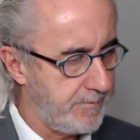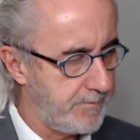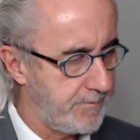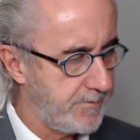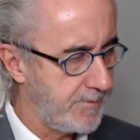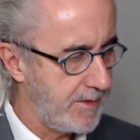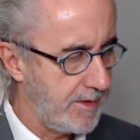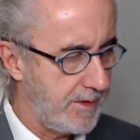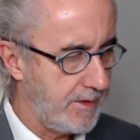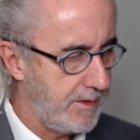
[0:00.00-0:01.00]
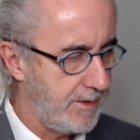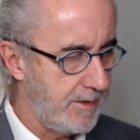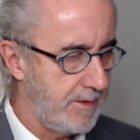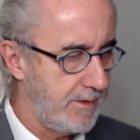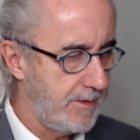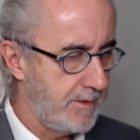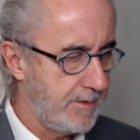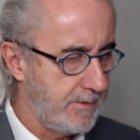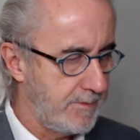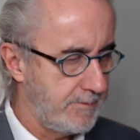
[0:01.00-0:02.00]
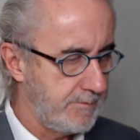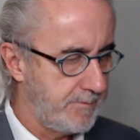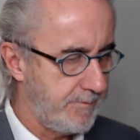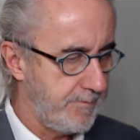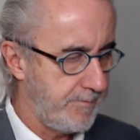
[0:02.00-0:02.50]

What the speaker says: [no speech]